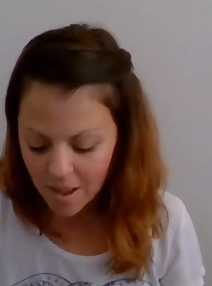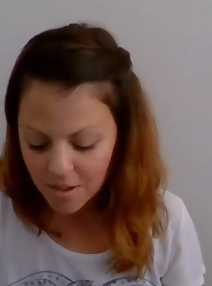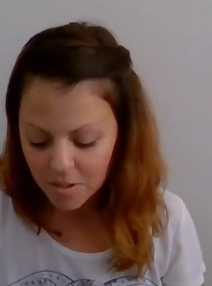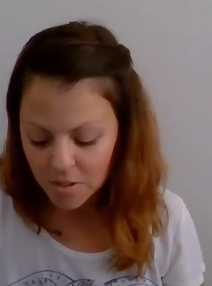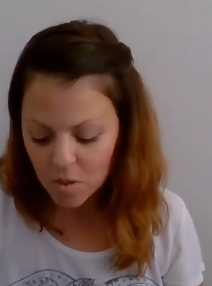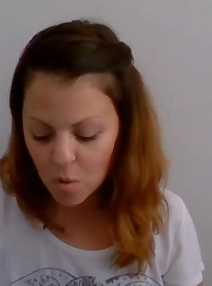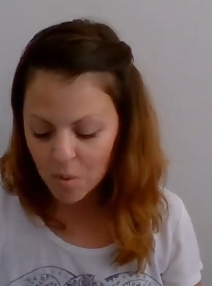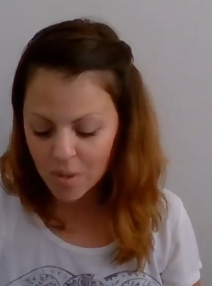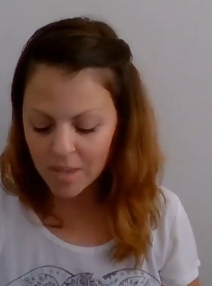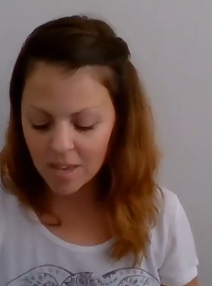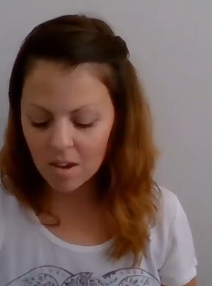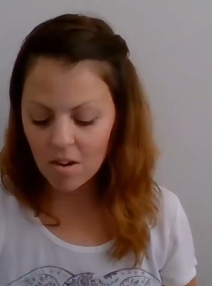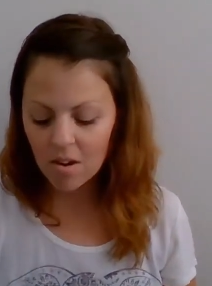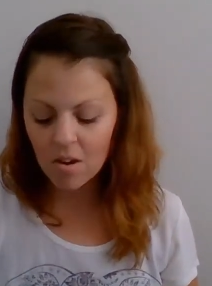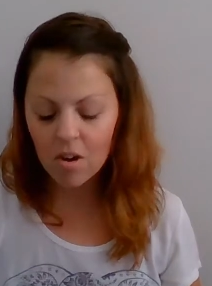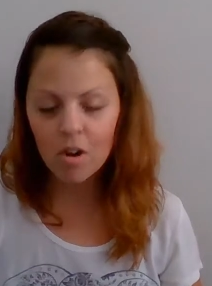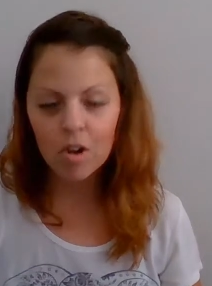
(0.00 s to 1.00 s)
So
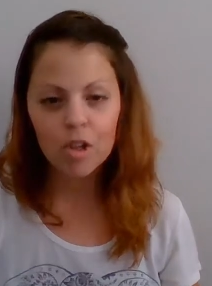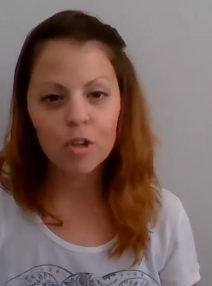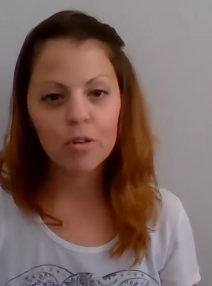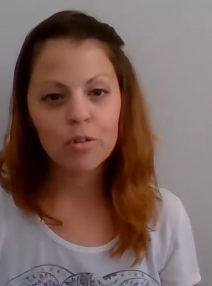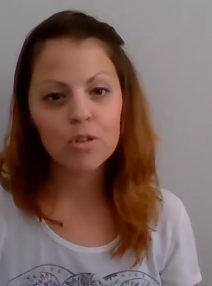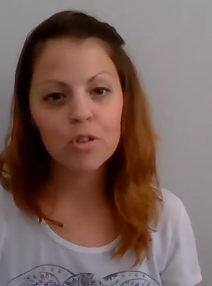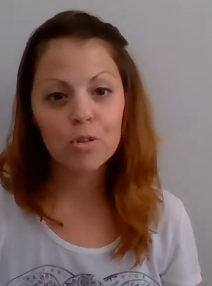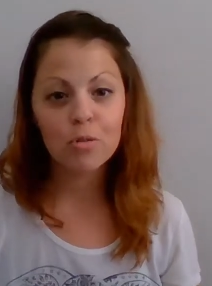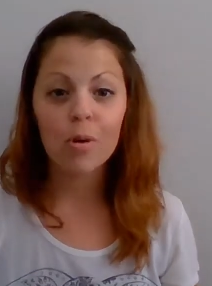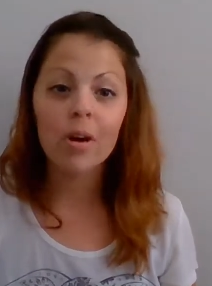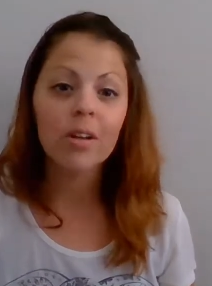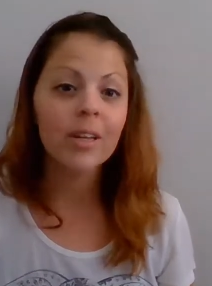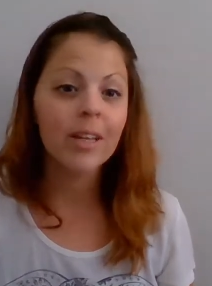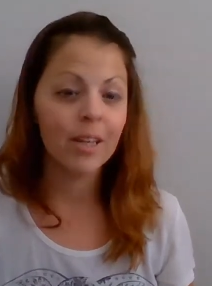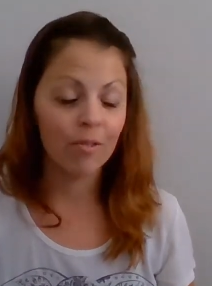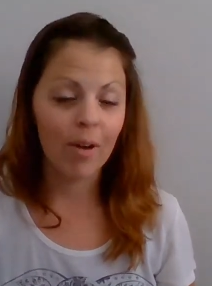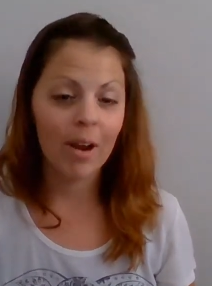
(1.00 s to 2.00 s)
here you're
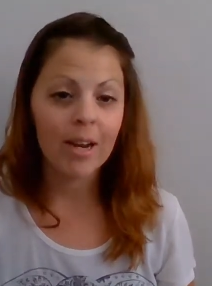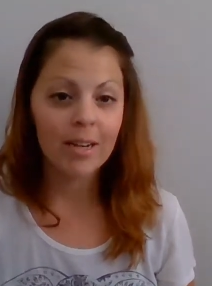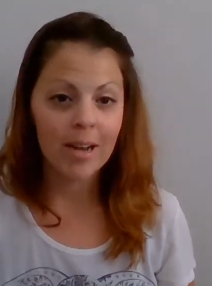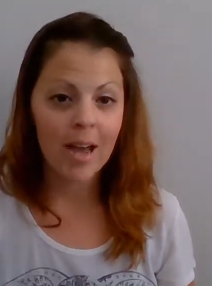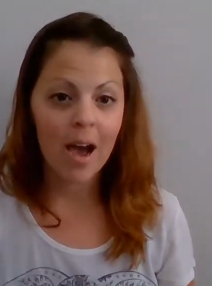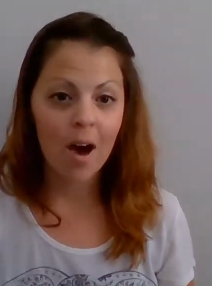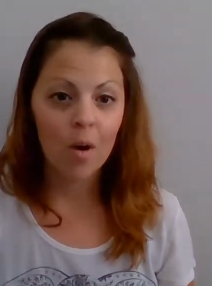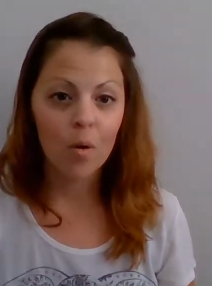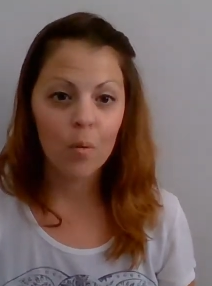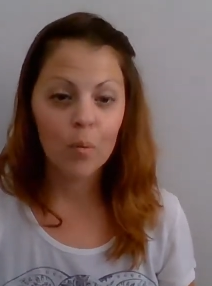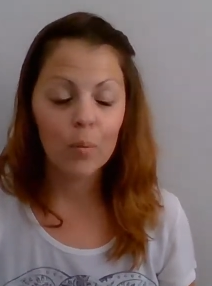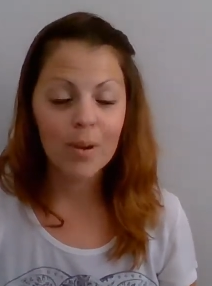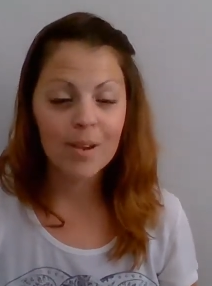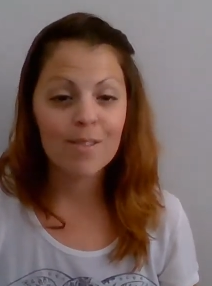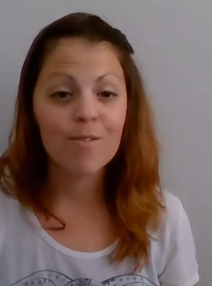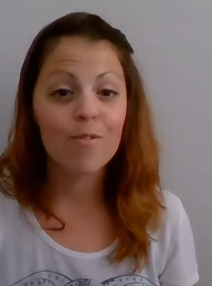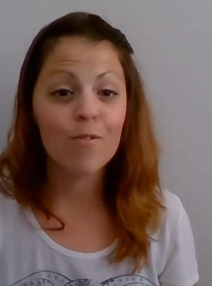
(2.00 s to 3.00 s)
struggling right now
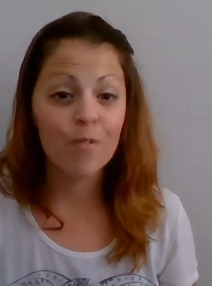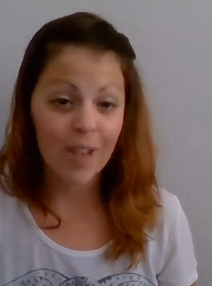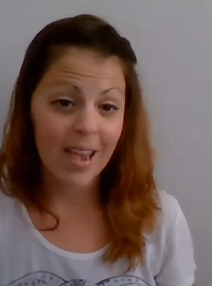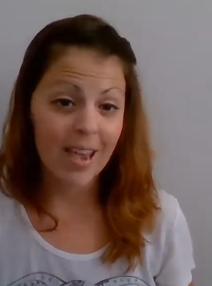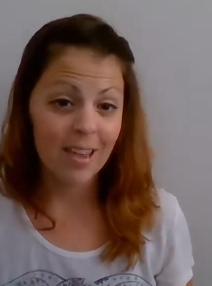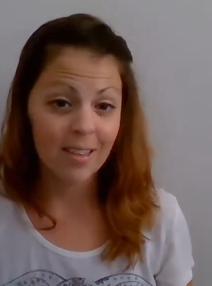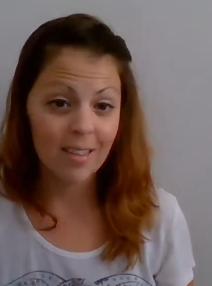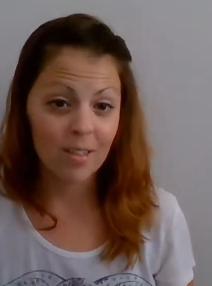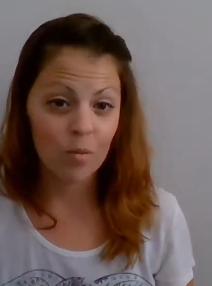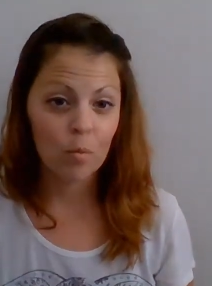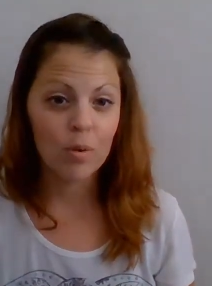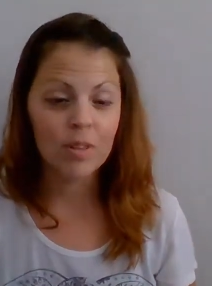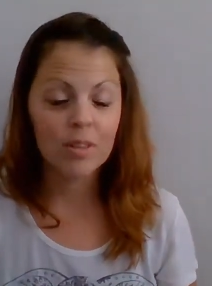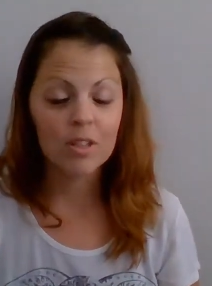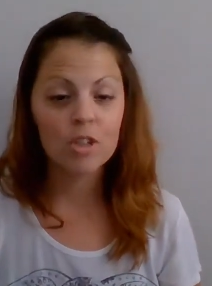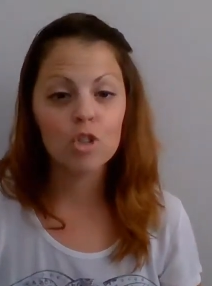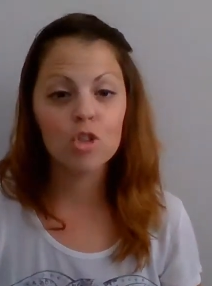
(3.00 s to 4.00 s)
with faith,
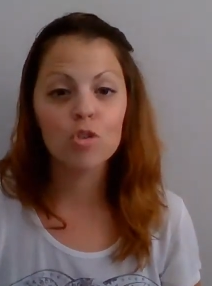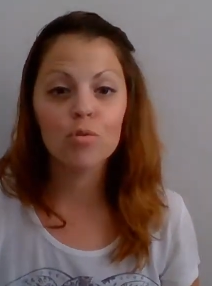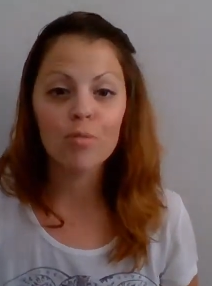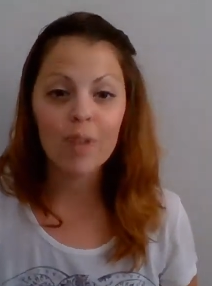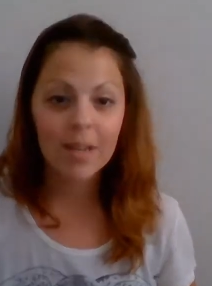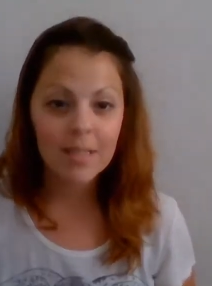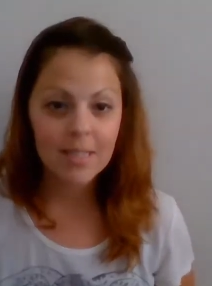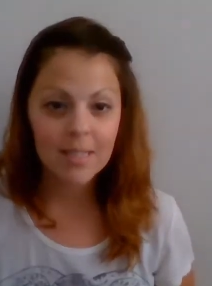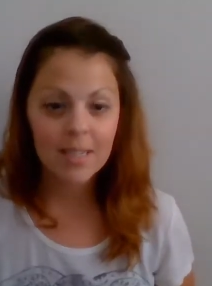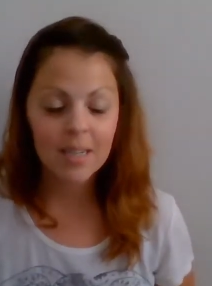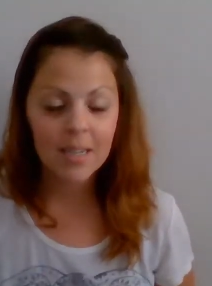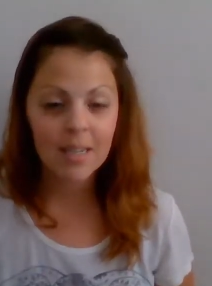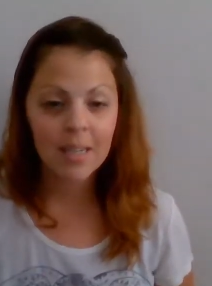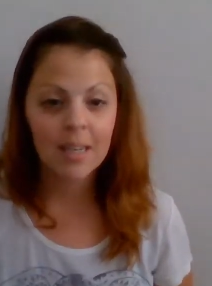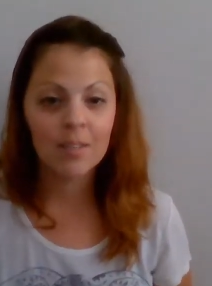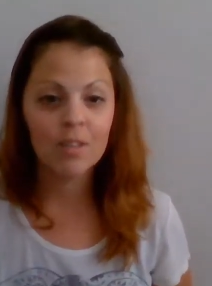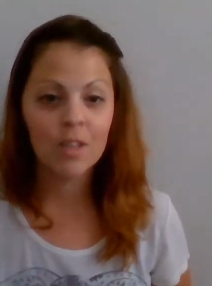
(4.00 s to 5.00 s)
with
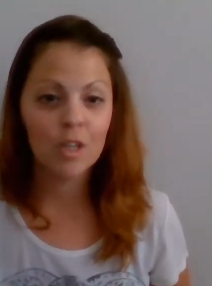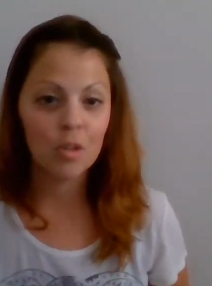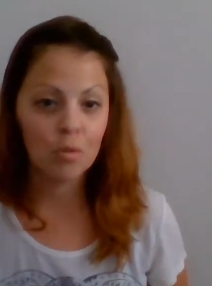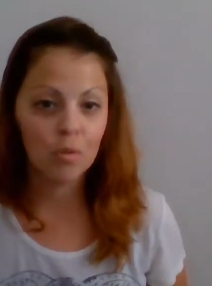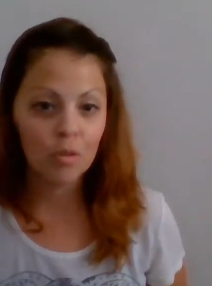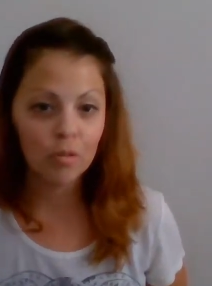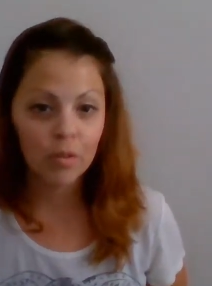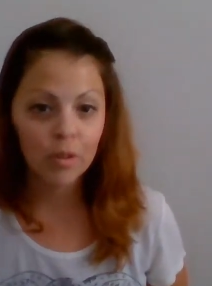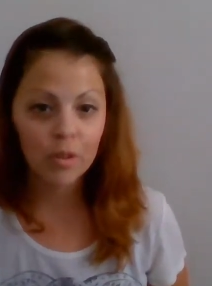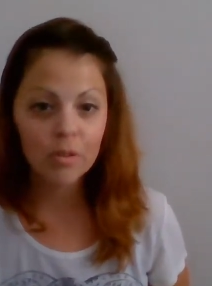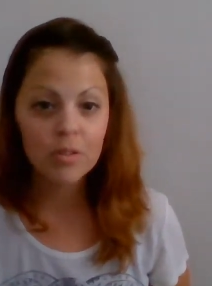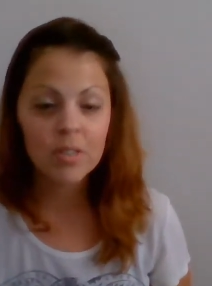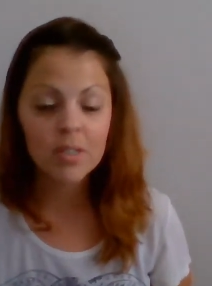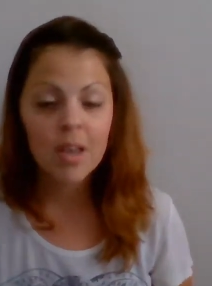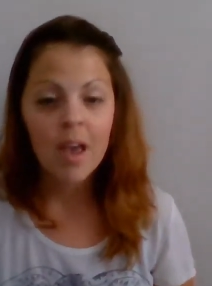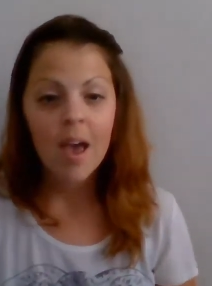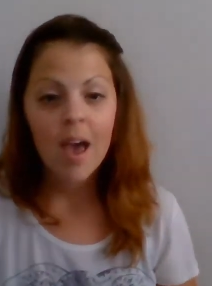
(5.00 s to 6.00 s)
trusting in the universe,